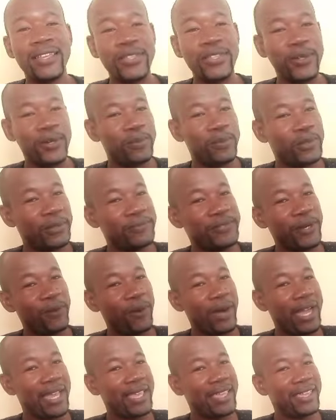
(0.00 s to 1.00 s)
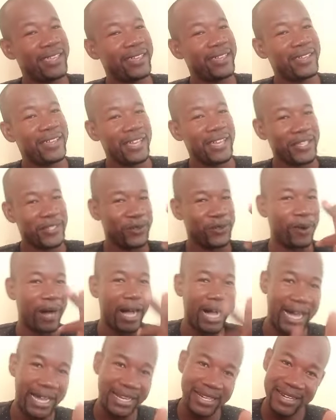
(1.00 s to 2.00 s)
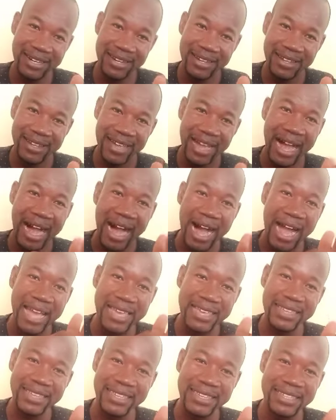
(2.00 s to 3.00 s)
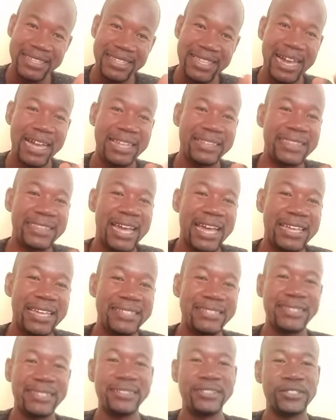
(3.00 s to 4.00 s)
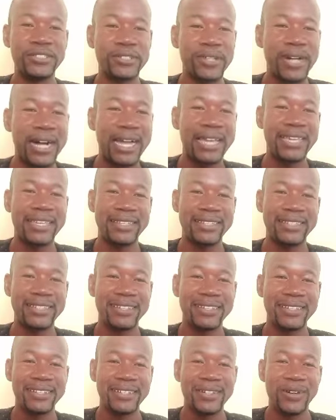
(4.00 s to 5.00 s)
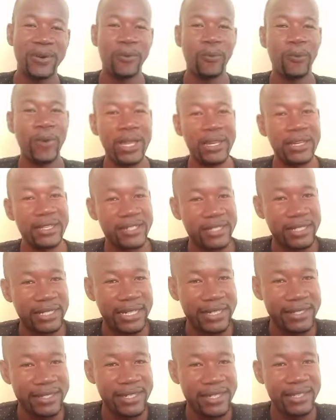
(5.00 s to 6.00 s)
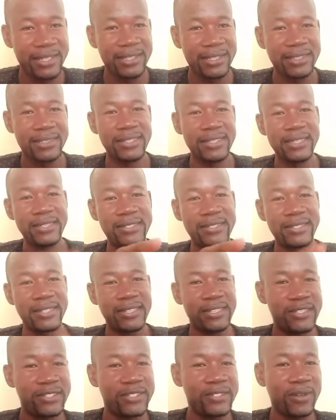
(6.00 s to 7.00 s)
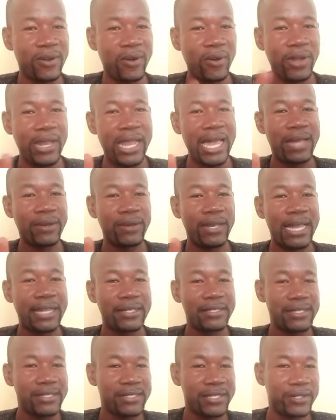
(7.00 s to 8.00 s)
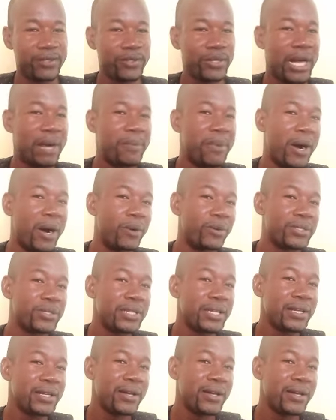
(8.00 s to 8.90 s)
You remove the Y, you add I-E-D, and that is dry. Well, listeners, this is all I'd like to tell you about